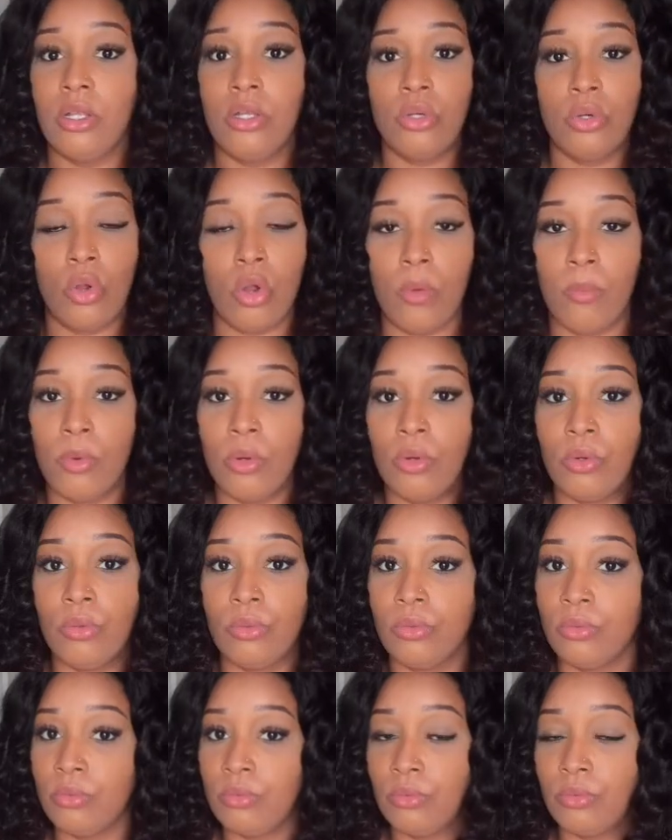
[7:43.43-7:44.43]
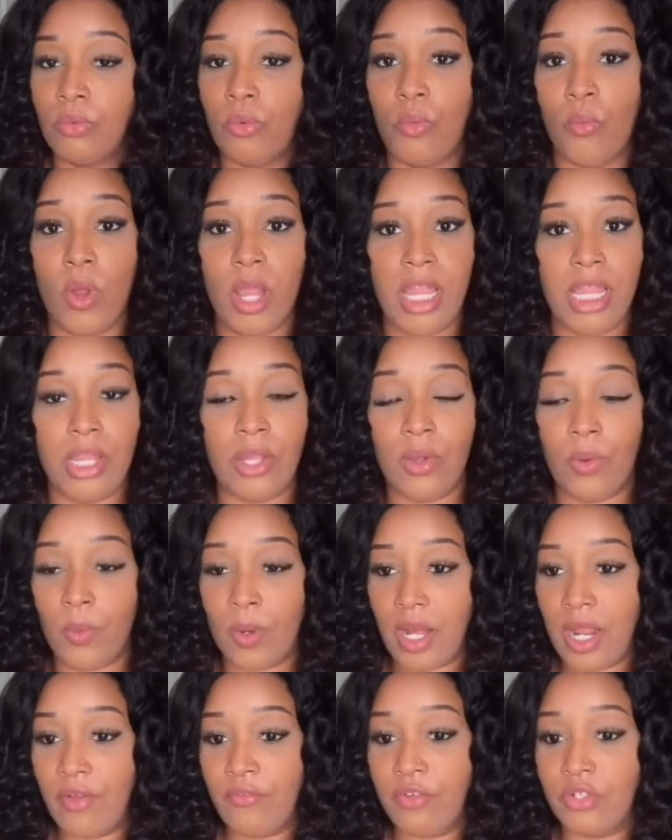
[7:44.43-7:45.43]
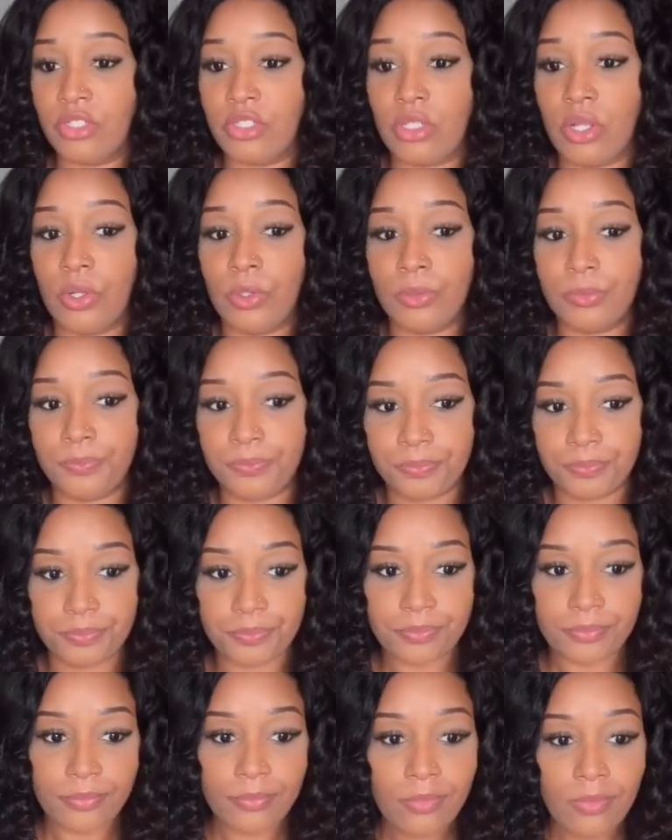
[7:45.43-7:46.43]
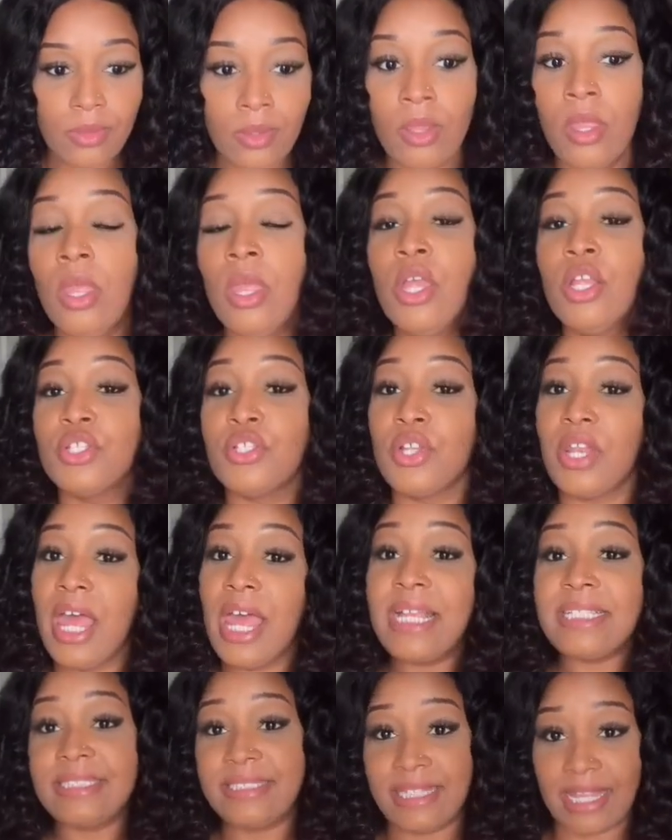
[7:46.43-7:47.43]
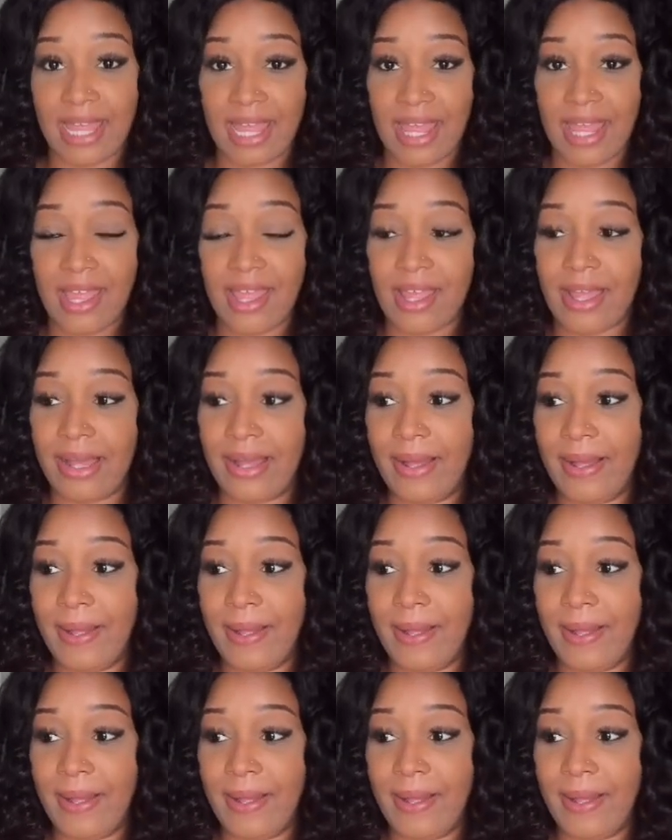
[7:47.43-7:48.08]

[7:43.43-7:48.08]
normal weight or whatever. So that's that.